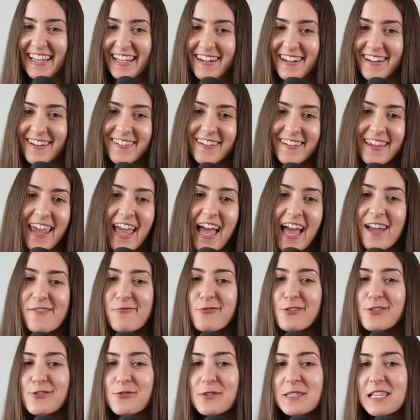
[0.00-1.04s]
Okay, I
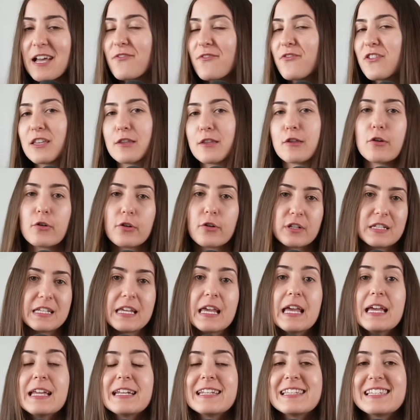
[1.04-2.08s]
will do something dirty.
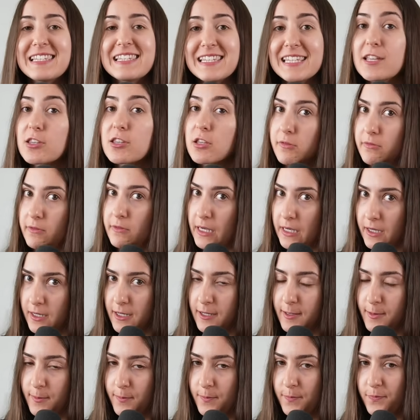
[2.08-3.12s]
This is a trick.
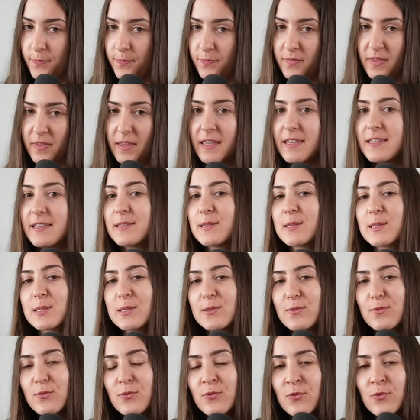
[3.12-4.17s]

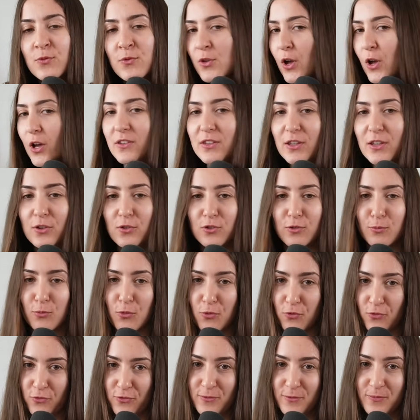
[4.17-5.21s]
Is not a good
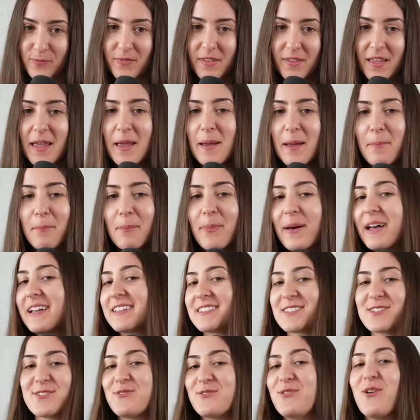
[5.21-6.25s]
move.
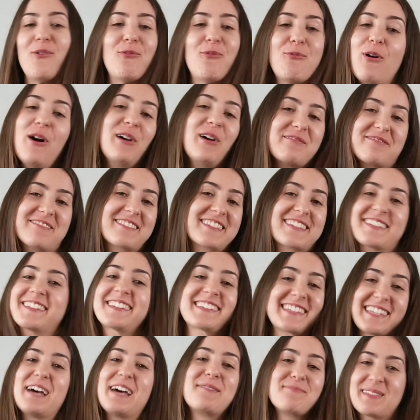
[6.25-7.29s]
But you know what?
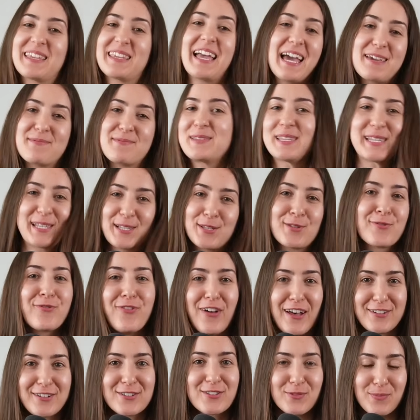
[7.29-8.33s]
Sometimes it's
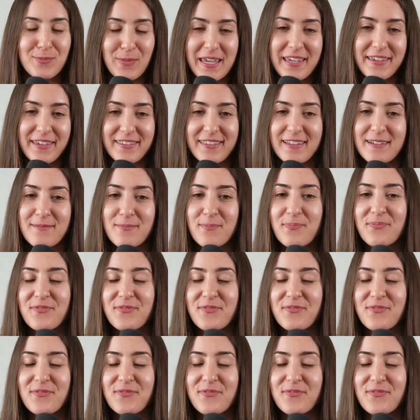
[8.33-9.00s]
fun to make them.